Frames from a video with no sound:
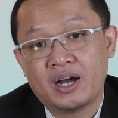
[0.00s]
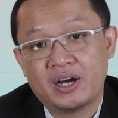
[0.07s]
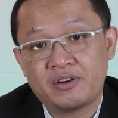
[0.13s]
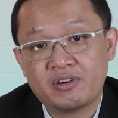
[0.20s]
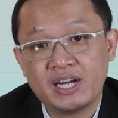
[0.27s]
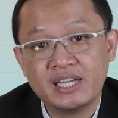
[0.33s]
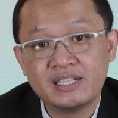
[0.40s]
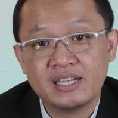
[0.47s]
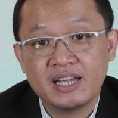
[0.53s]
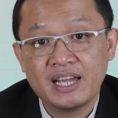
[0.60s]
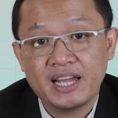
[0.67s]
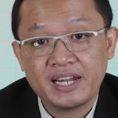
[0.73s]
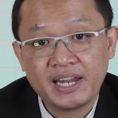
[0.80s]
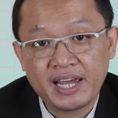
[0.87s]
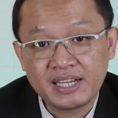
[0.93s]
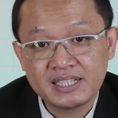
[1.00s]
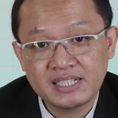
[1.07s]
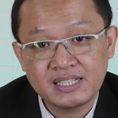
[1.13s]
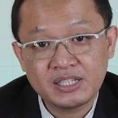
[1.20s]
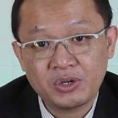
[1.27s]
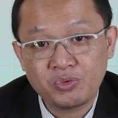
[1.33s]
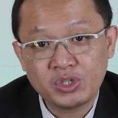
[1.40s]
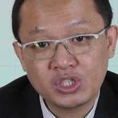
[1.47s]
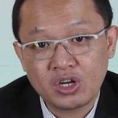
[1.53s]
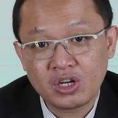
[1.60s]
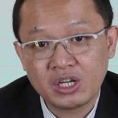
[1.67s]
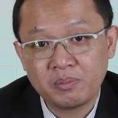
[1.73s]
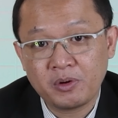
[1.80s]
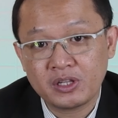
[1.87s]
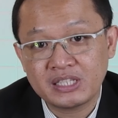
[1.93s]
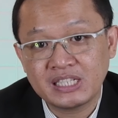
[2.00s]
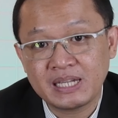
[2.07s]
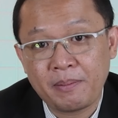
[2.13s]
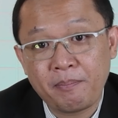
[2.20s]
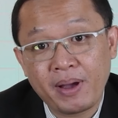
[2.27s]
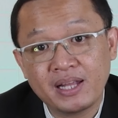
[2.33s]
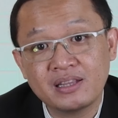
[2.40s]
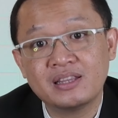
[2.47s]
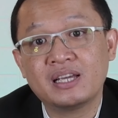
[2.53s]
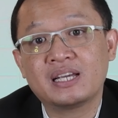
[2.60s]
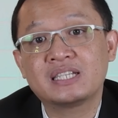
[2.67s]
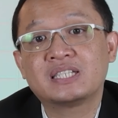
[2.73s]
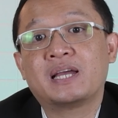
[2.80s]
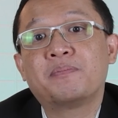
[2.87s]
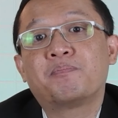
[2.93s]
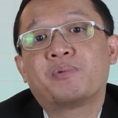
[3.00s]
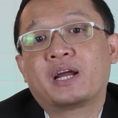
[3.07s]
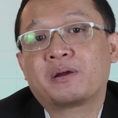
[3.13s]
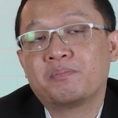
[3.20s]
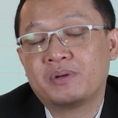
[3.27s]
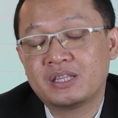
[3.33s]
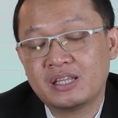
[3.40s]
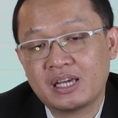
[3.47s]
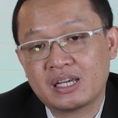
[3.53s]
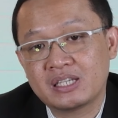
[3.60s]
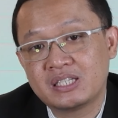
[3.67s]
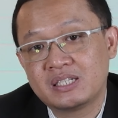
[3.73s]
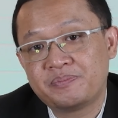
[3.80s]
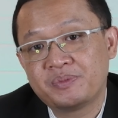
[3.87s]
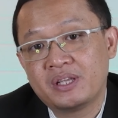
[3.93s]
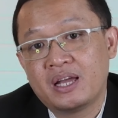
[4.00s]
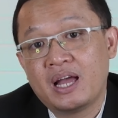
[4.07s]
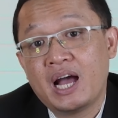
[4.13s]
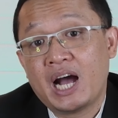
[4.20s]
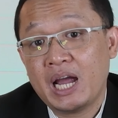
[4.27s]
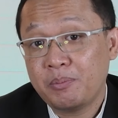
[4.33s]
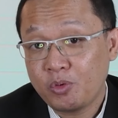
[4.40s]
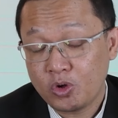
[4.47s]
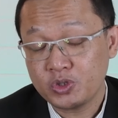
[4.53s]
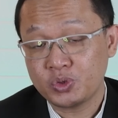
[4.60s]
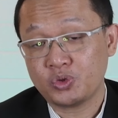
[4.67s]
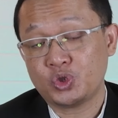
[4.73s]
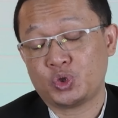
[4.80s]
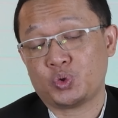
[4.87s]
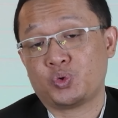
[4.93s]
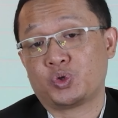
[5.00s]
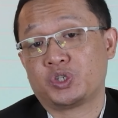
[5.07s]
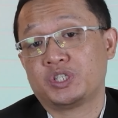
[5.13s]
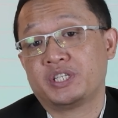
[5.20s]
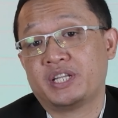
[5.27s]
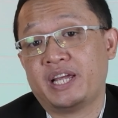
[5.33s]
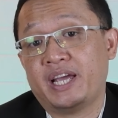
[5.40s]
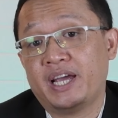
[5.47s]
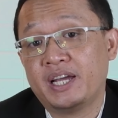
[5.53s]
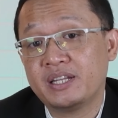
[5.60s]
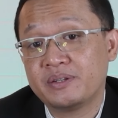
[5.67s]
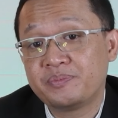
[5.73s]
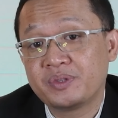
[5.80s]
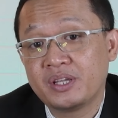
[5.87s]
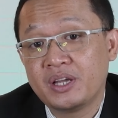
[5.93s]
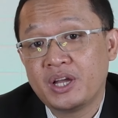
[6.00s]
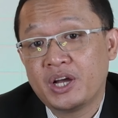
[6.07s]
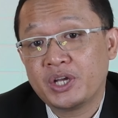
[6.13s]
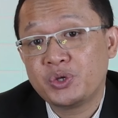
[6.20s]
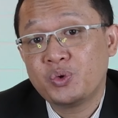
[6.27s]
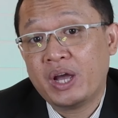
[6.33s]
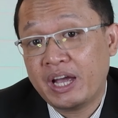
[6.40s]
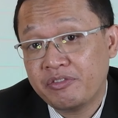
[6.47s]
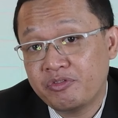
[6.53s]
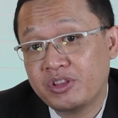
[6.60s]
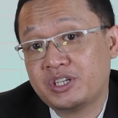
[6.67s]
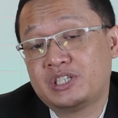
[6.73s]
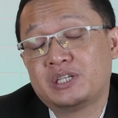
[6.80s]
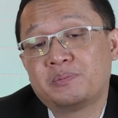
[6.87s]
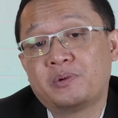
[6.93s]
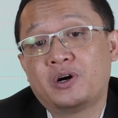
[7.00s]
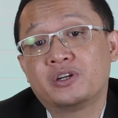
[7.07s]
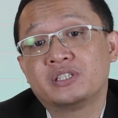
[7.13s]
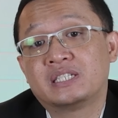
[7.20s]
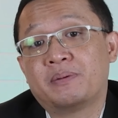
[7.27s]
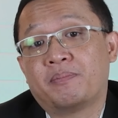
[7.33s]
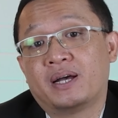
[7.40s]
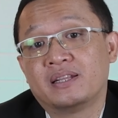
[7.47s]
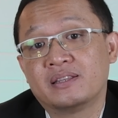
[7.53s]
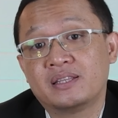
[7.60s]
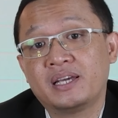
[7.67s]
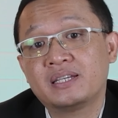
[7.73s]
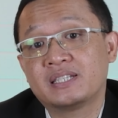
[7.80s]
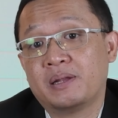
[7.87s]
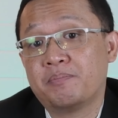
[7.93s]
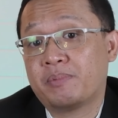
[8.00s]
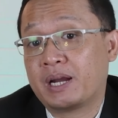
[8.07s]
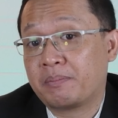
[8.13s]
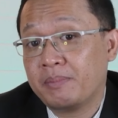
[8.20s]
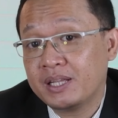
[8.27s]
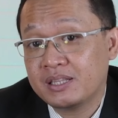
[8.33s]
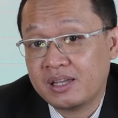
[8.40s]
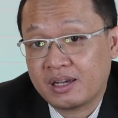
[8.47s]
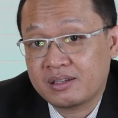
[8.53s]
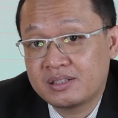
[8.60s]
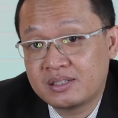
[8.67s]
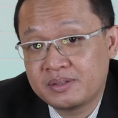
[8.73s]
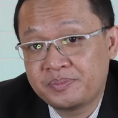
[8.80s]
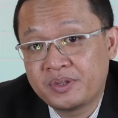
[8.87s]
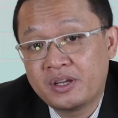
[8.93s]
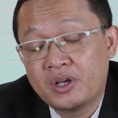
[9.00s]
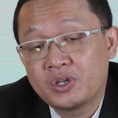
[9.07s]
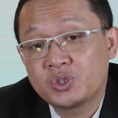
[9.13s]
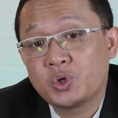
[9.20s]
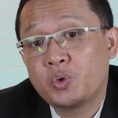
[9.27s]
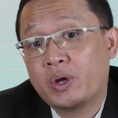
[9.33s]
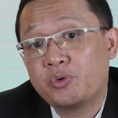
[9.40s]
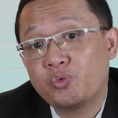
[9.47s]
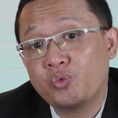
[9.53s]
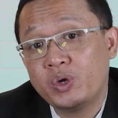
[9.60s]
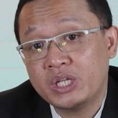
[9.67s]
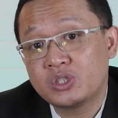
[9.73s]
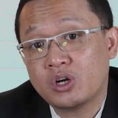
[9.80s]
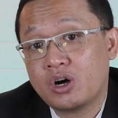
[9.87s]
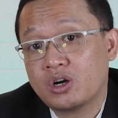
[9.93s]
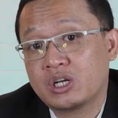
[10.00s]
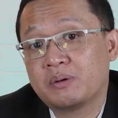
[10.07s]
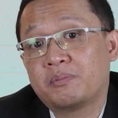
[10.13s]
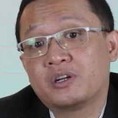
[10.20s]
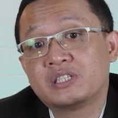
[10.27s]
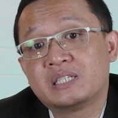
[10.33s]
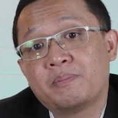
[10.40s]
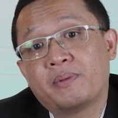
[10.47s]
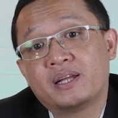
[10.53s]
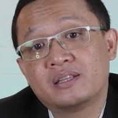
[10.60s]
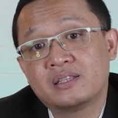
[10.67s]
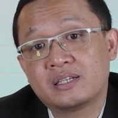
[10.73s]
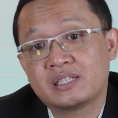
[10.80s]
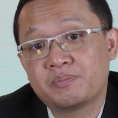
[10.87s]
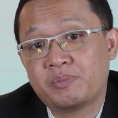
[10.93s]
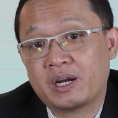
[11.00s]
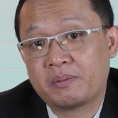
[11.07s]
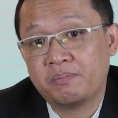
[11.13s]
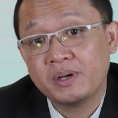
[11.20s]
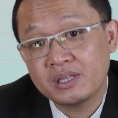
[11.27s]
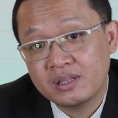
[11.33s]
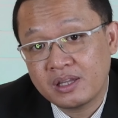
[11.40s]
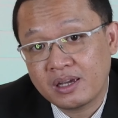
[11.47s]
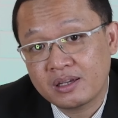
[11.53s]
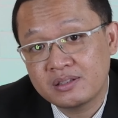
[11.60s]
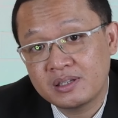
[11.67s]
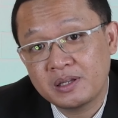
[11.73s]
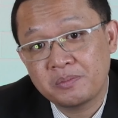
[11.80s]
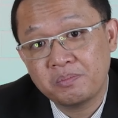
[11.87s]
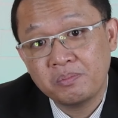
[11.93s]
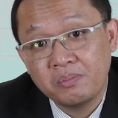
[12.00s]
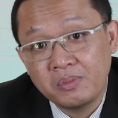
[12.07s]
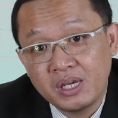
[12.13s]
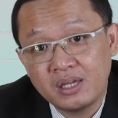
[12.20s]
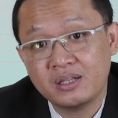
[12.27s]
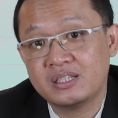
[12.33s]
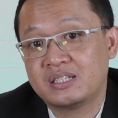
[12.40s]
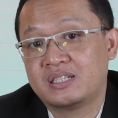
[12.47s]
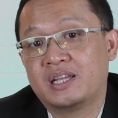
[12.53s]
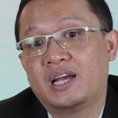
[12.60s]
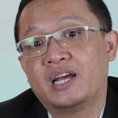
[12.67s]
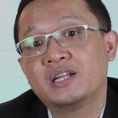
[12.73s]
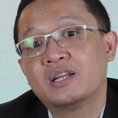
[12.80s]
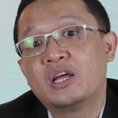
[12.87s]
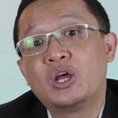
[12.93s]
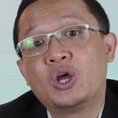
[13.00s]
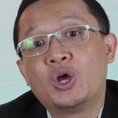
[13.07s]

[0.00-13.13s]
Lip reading: All right? Next, we talk about semantics and pragmatics. I'm also sure that you have learned about semantics and pragmatics. So when we talk about semantics, pragmatics, it means that